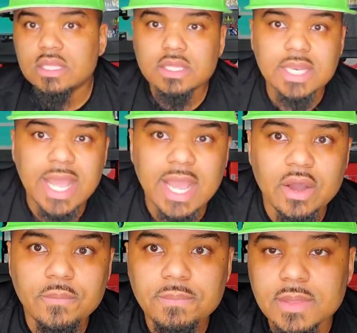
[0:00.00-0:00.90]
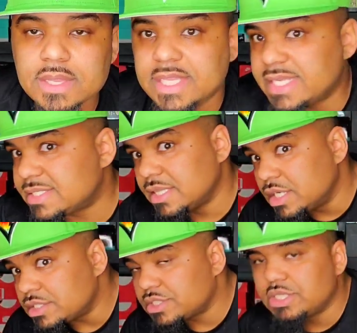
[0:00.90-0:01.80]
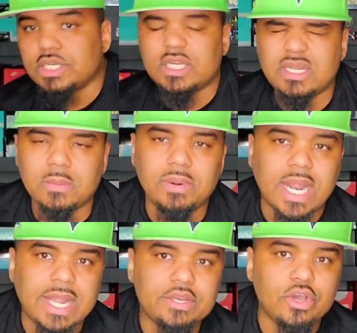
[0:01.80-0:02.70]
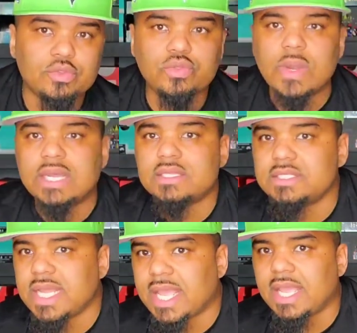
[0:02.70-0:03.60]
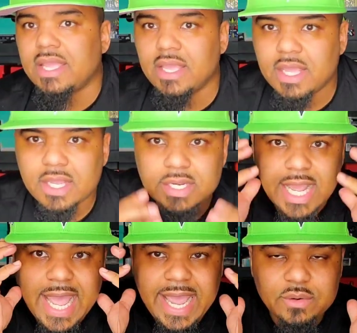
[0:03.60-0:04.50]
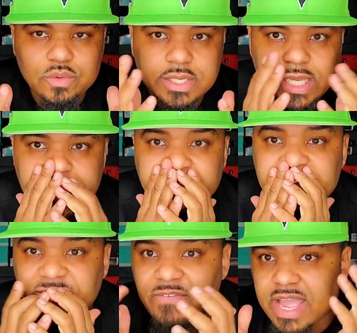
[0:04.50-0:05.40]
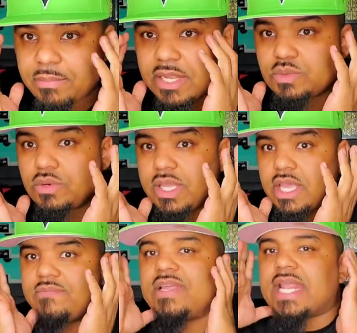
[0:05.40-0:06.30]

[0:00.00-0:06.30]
Now, this looks good, but I know throughout the day the hat will give, the fabrics will give, and the